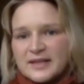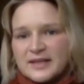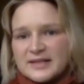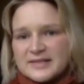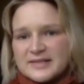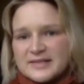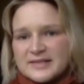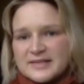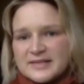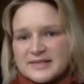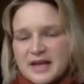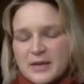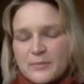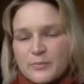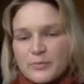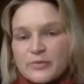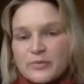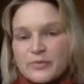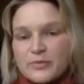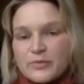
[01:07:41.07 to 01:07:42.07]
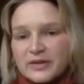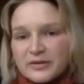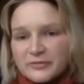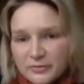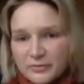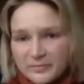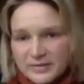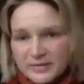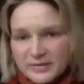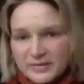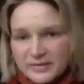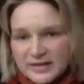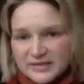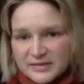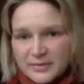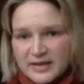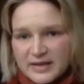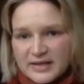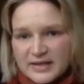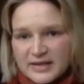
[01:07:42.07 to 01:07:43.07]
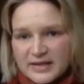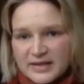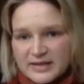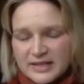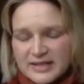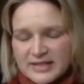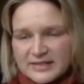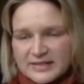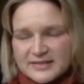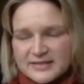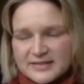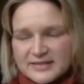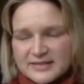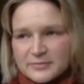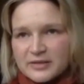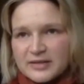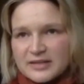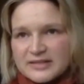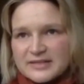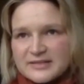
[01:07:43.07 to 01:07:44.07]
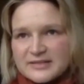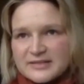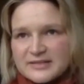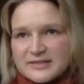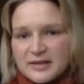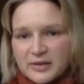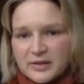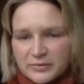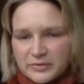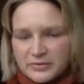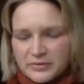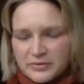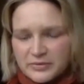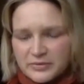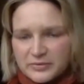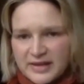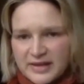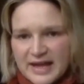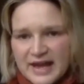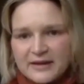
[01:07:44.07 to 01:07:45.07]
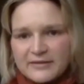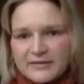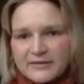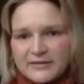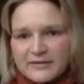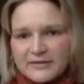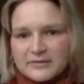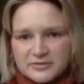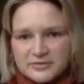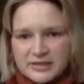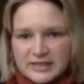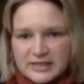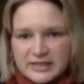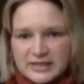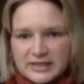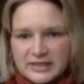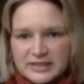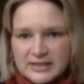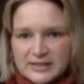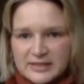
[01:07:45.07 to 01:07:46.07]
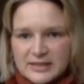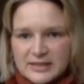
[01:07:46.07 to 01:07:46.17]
is in their moving from place to place, what Glissant would call their errantry,